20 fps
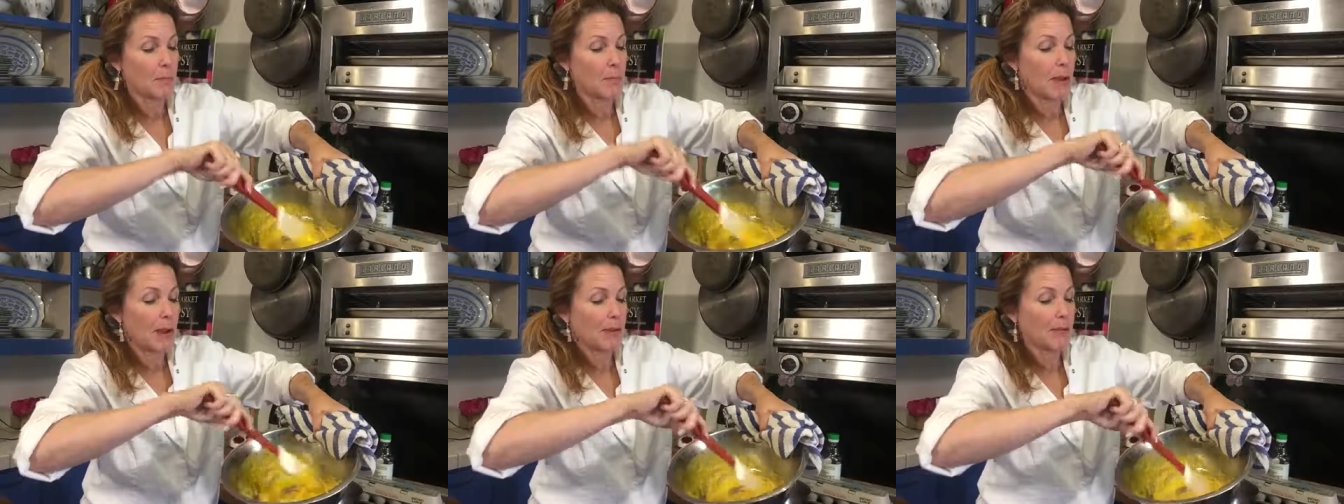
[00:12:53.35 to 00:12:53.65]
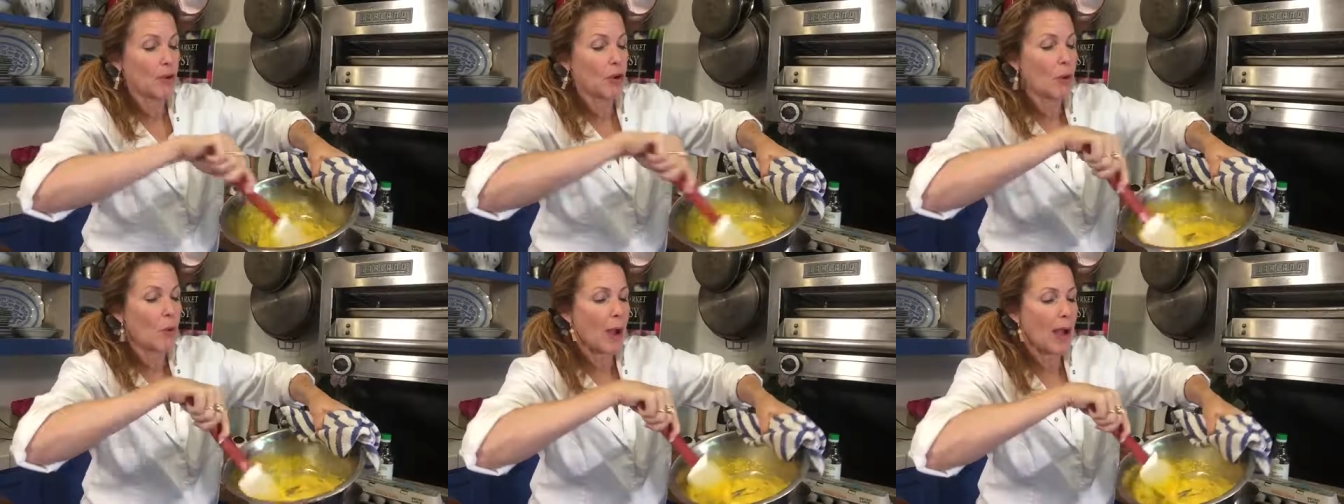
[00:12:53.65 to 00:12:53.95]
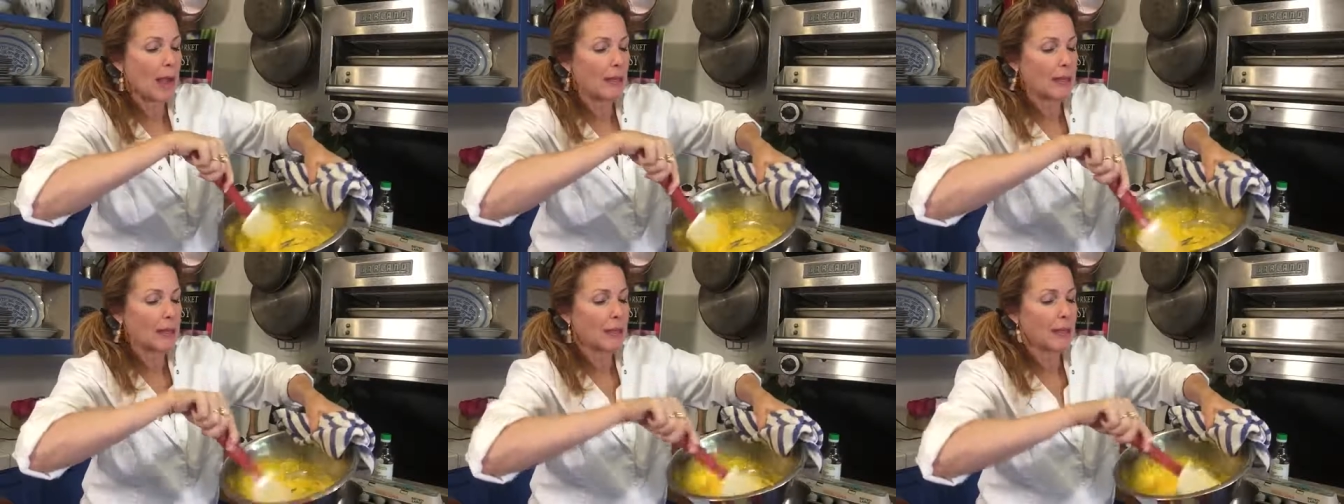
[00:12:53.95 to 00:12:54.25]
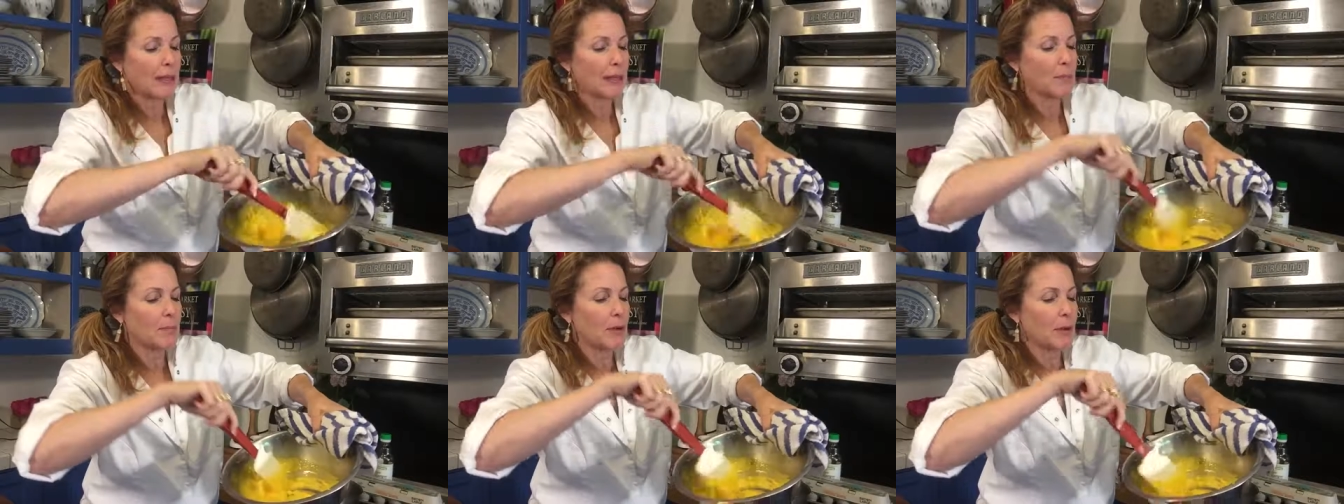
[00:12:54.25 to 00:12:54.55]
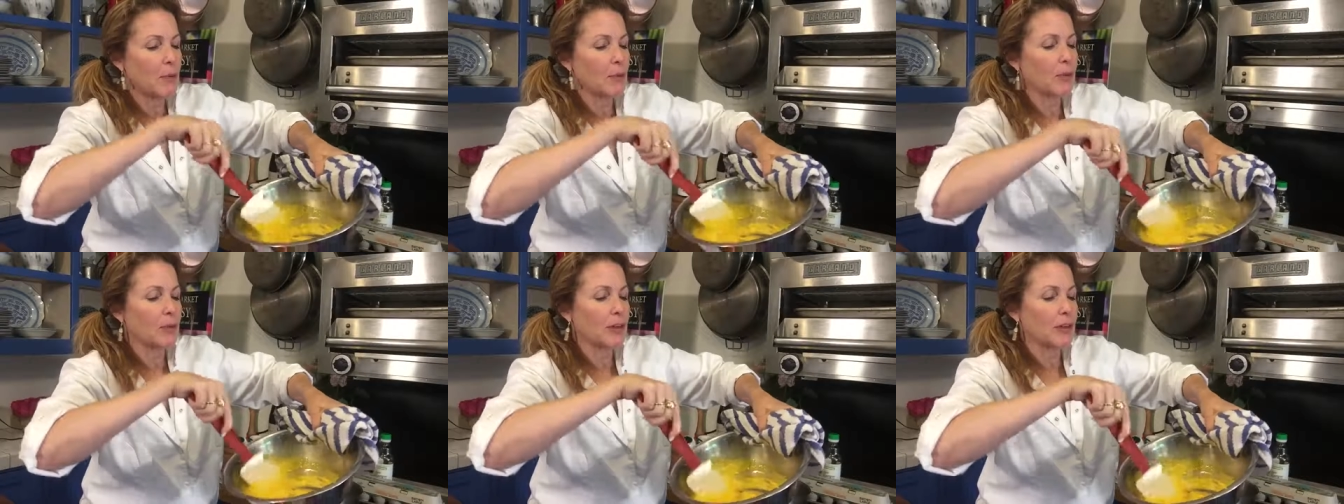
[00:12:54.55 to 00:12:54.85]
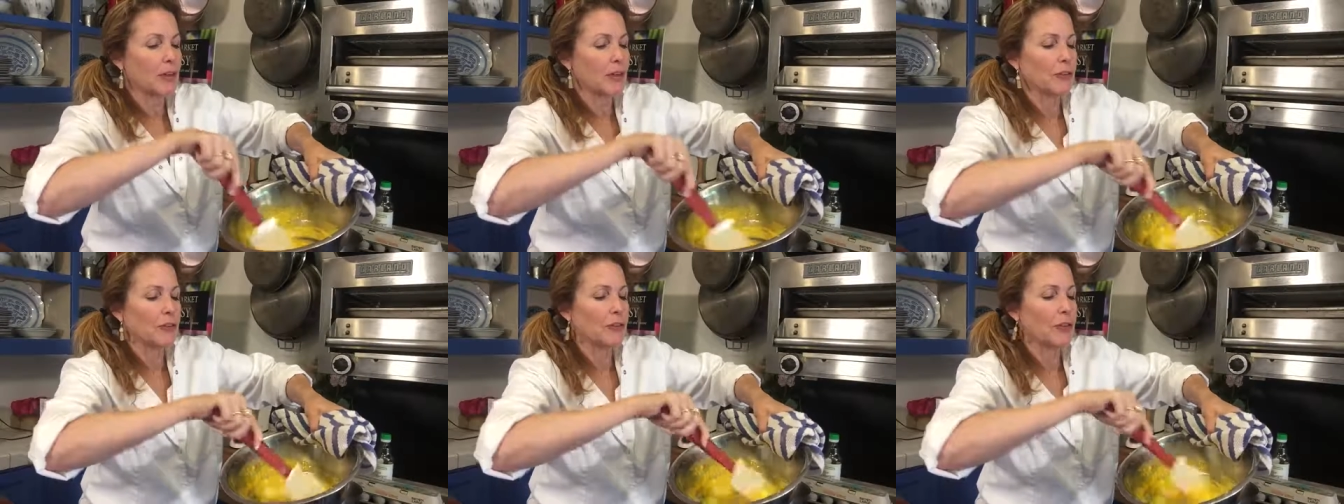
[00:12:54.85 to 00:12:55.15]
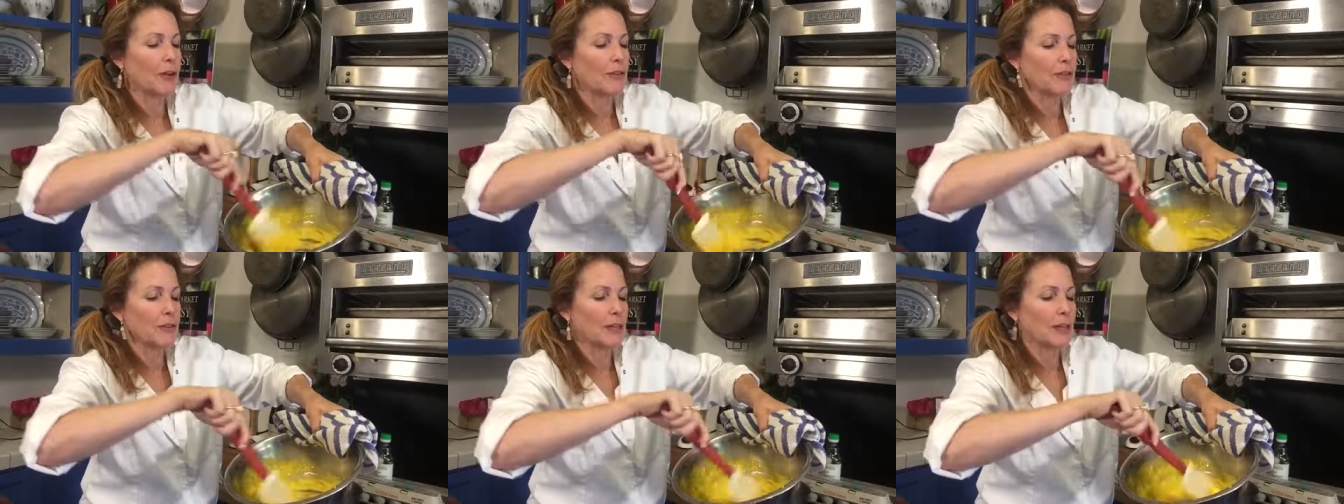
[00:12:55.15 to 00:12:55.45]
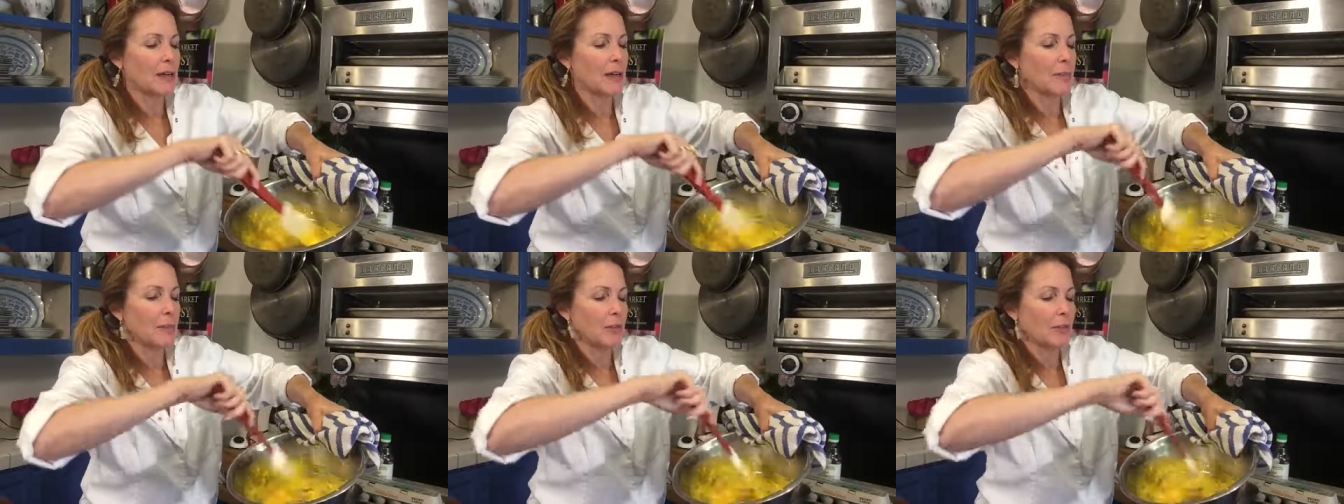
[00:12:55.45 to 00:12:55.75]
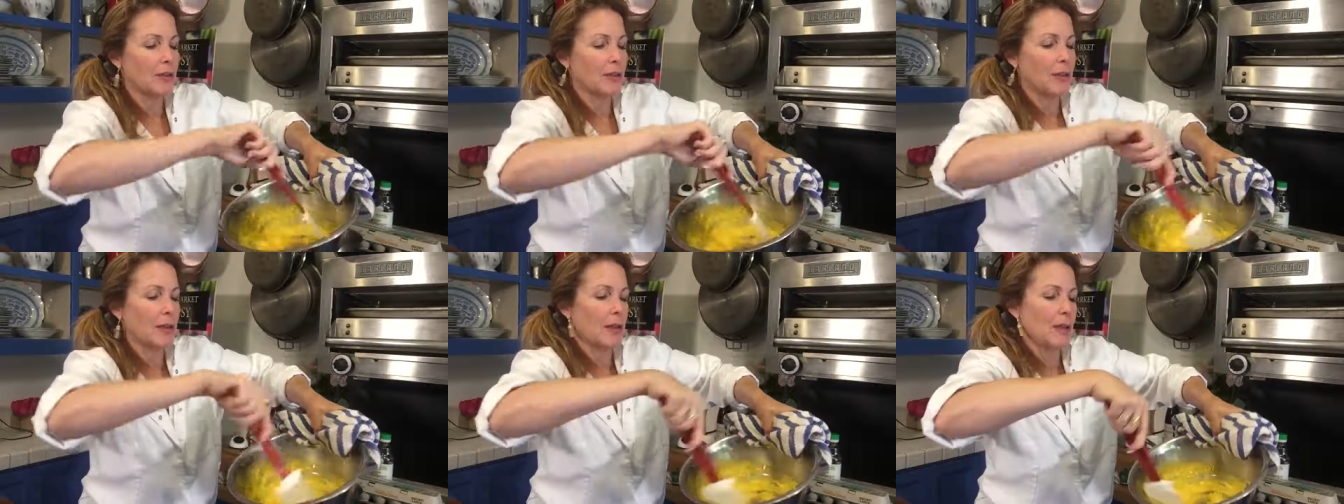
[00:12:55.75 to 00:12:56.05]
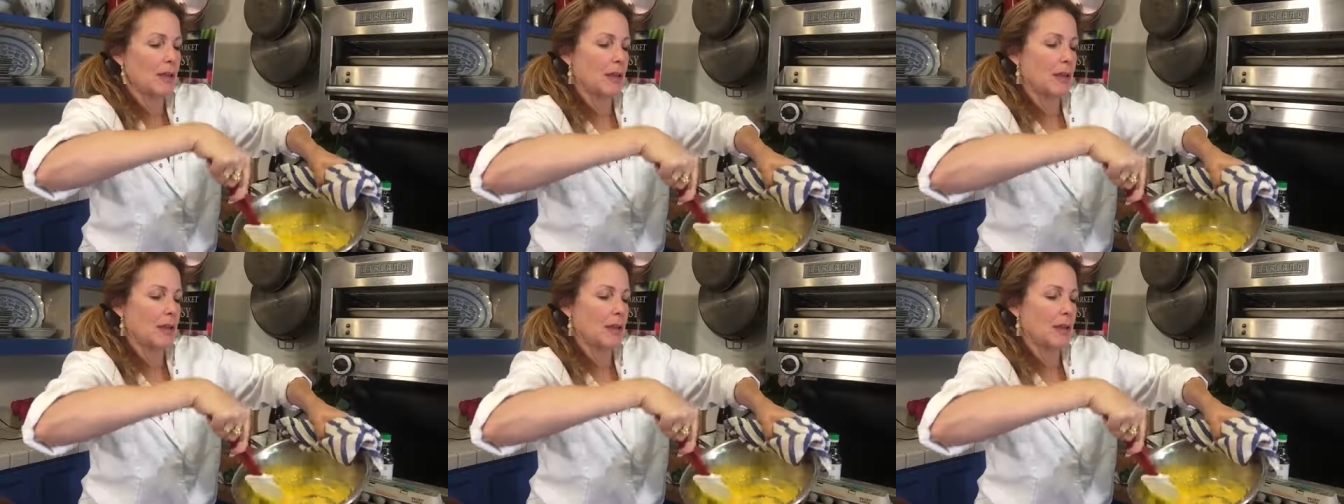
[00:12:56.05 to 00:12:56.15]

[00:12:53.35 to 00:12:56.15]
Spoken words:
might have coagulated, but we're going to soften it up with